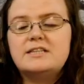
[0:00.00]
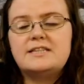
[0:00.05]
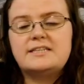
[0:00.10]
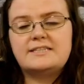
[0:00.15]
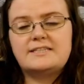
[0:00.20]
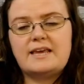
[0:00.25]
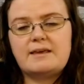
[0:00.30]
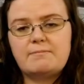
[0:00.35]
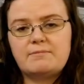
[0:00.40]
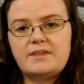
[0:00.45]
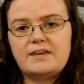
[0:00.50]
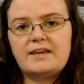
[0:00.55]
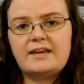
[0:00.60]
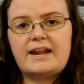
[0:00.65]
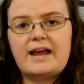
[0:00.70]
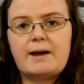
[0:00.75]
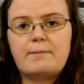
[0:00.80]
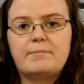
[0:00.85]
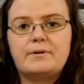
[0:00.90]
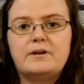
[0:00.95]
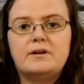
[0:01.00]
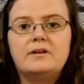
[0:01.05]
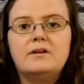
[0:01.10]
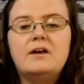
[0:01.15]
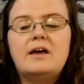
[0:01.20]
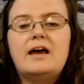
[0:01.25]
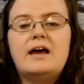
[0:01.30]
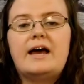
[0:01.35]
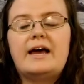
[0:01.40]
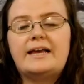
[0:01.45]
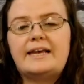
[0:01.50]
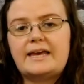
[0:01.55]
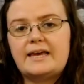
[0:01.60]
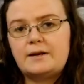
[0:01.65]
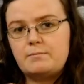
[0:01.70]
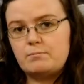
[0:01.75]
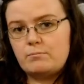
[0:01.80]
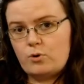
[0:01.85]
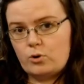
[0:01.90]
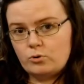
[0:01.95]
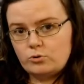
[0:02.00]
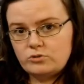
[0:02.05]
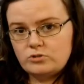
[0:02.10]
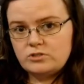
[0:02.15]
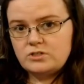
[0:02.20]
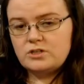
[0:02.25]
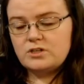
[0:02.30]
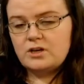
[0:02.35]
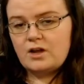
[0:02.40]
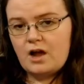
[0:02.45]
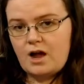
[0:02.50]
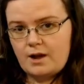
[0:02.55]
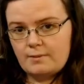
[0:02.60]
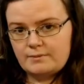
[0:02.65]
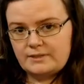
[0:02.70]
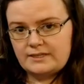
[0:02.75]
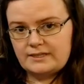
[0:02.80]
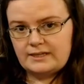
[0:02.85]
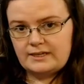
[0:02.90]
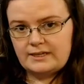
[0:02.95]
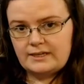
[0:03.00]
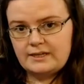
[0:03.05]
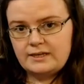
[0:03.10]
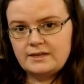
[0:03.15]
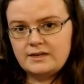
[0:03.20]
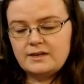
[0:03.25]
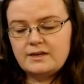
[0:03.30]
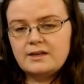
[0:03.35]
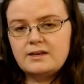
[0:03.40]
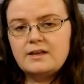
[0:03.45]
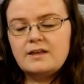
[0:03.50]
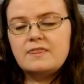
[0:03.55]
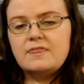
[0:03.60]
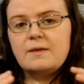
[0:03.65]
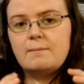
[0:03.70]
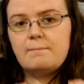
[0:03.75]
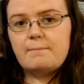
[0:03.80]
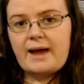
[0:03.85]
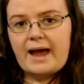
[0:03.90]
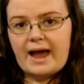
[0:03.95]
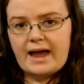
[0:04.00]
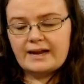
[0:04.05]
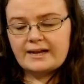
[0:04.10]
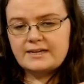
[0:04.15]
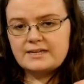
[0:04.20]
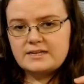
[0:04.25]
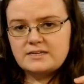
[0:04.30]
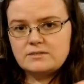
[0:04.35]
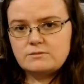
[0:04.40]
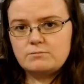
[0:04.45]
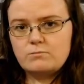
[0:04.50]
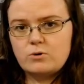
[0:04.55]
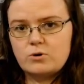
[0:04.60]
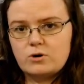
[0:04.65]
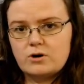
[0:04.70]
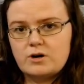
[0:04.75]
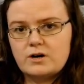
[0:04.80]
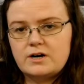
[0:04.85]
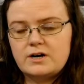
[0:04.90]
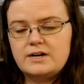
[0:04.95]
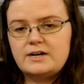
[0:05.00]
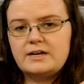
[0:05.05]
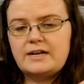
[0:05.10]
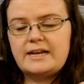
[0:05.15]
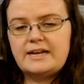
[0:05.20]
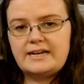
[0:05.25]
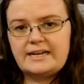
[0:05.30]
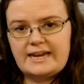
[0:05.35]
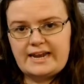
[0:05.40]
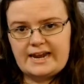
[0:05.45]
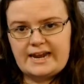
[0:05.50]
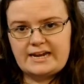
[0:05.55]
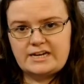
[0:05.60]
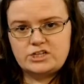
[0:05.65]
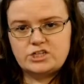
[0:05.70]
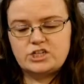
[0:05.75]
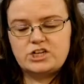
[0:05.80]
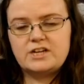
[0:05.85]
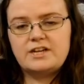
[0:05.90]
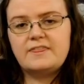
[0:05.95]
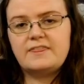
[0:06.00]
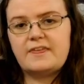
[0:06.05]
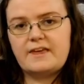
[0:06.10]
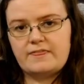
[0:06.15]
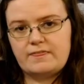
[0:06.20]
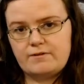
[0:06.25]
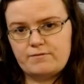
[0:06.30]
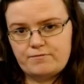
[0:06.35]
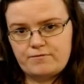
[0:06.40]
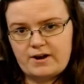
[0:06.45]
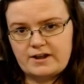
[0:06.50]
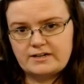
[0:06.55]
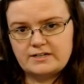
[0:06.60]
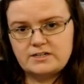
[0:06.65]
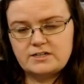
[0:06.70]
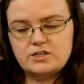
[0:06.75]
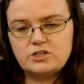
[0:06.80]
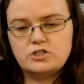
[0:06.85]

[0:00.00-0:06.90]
The same thing can happen. Again, most commonly, the back is more engaged than the front.